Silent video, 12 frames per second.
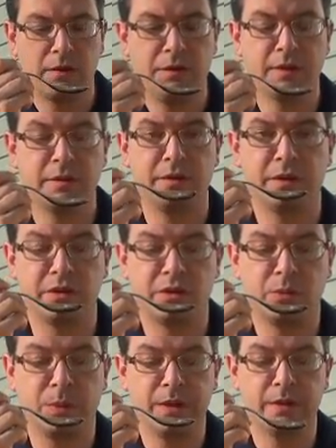Definitely has a very
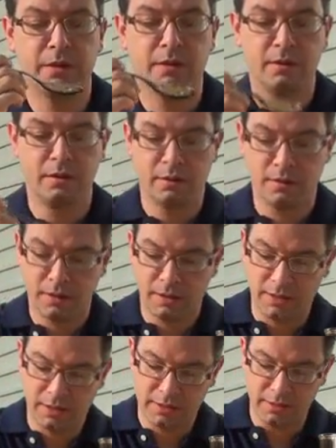sweet,
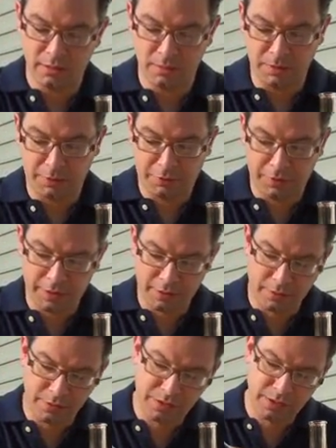and it is a little bit
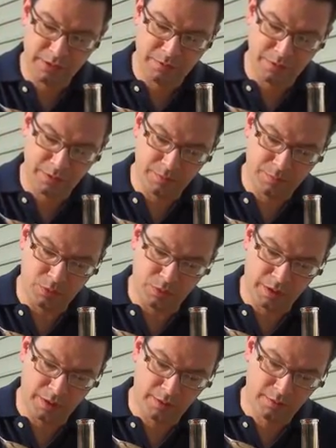thicker. See, when you
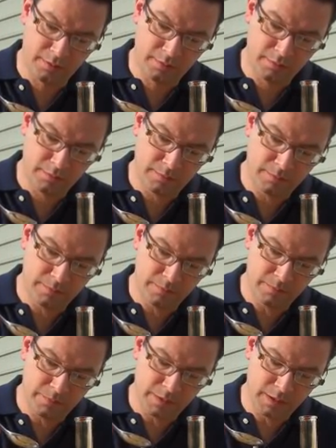pour it,
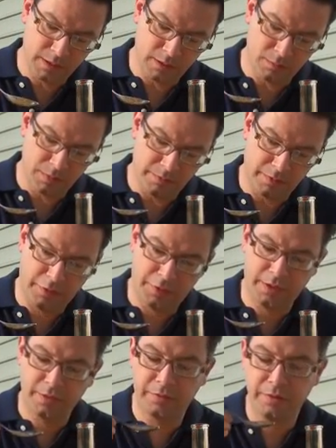a little bit of a
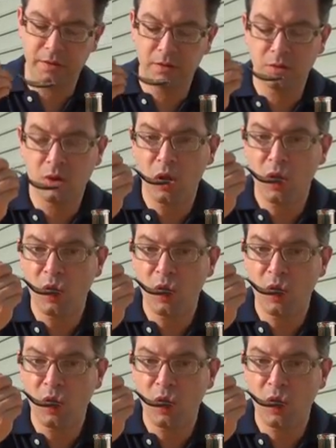thick feel.